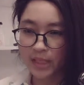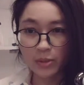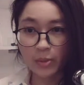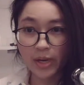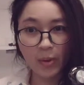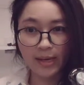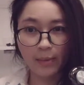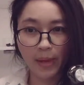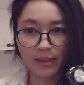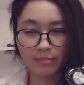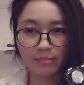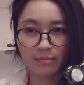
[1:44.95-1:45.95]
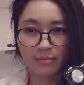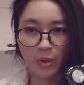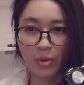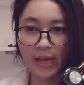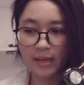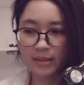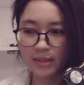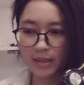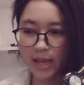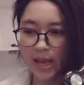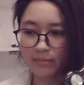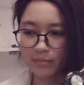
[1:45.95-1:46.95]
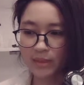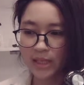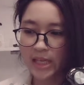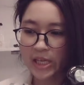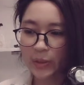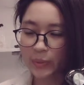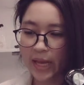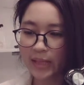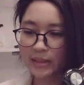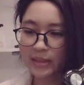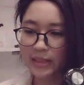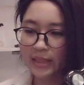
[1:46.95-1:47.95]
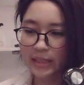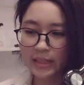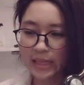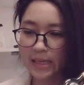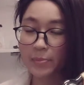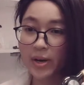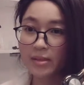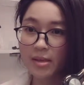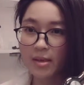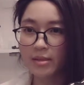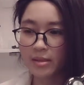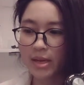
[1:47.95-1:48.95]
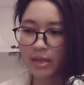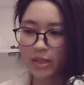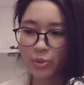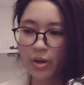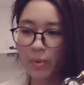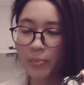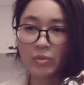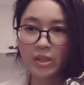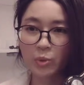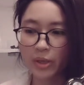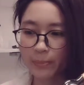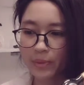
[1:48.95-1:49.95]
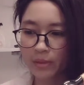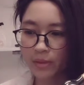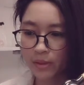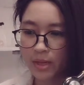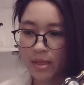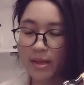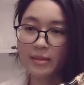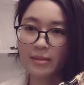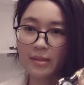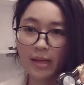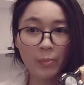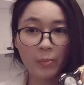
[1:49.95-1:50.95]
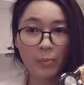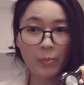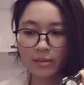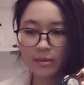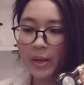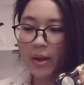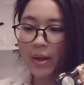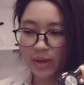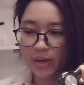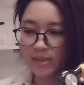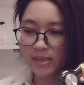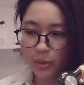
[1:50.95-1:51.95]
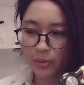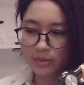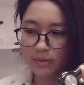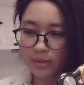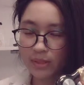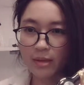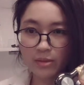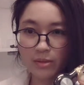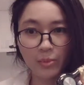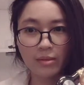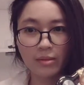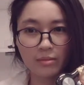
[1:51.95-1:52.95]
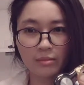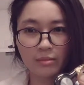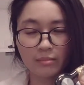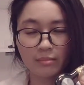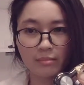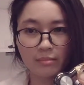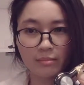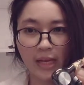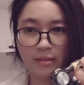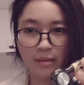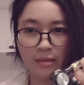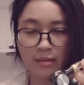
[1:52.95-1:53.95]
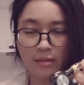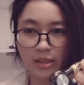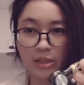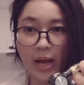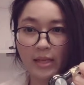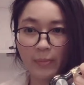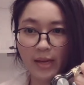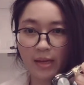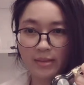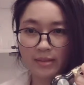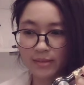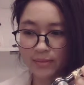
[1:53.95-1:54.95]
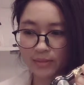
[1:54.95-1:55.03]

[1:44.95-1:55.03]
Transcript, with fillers: It's really quite a bargain for that, and you can experience this enjoyable music trip that D M one brings you. It's real and it's quite a bargain.